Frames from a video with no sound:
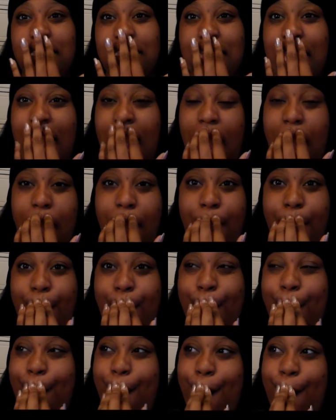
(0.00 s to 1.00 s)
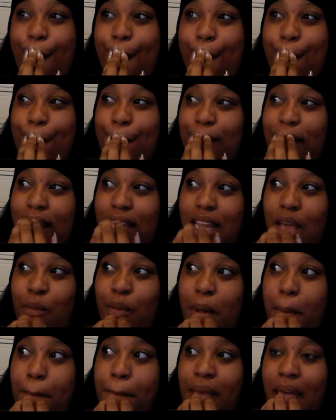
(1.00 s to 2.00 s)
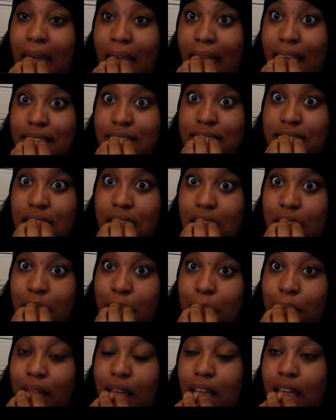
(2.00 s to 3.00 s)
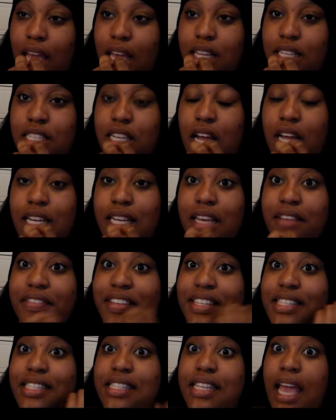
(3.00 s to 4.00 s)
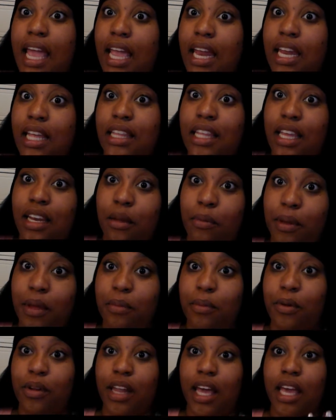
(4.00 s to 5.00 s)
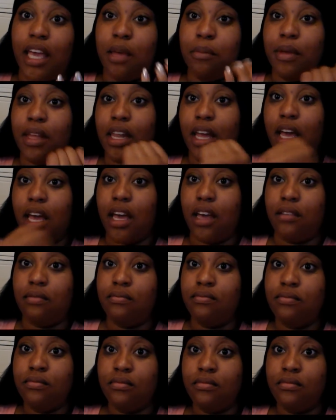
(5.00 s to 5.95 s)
damn. Like they went past them. Like Sean didn't even say anything to people. Like he'd be like